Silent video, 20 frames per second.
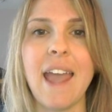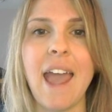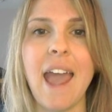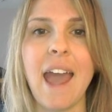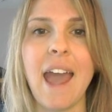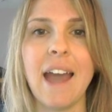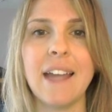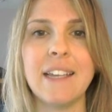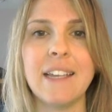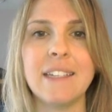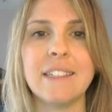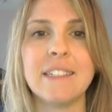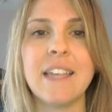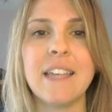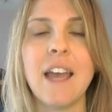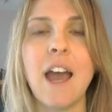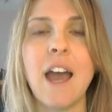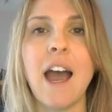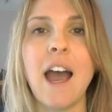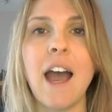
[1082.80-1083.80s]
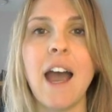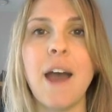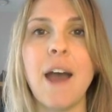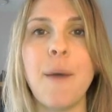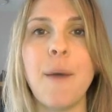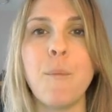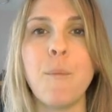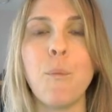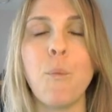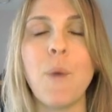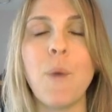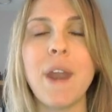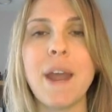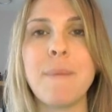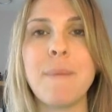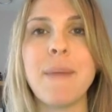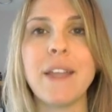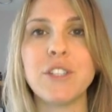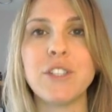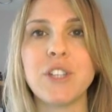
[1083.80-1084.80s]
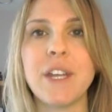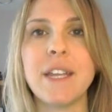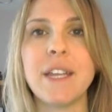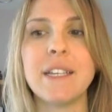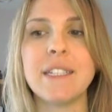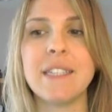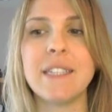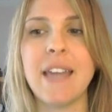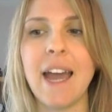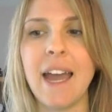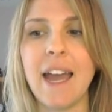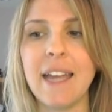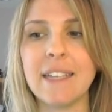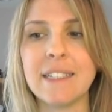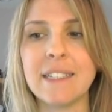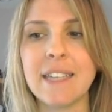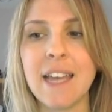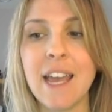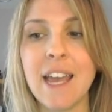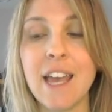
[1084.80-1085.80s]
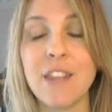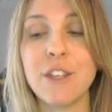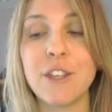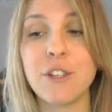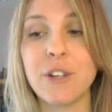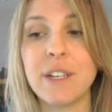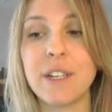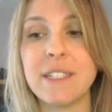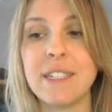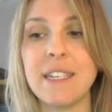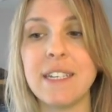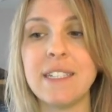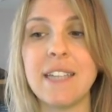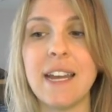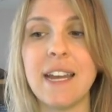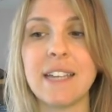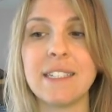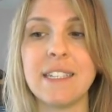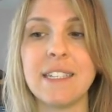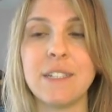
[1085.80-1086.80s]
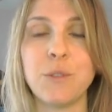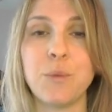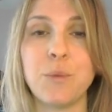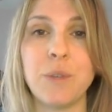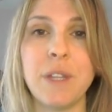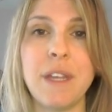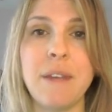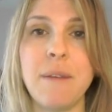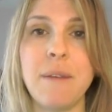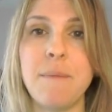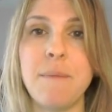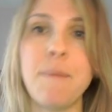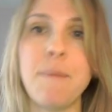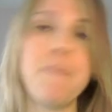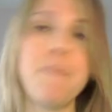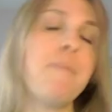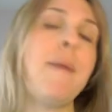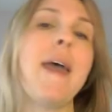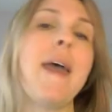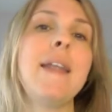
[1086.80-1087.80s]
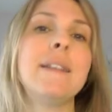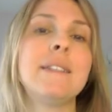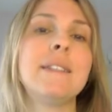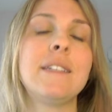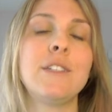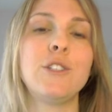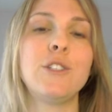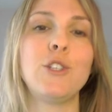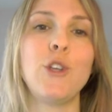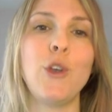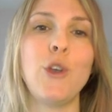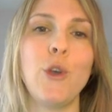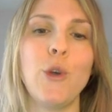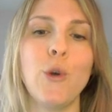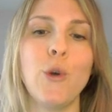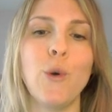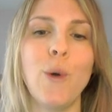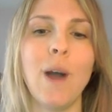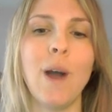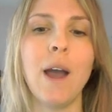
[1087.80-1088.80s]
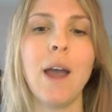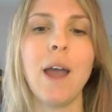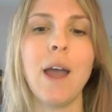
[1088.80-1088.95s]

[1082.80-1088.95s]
And when I mentioned that the trust index is really meant to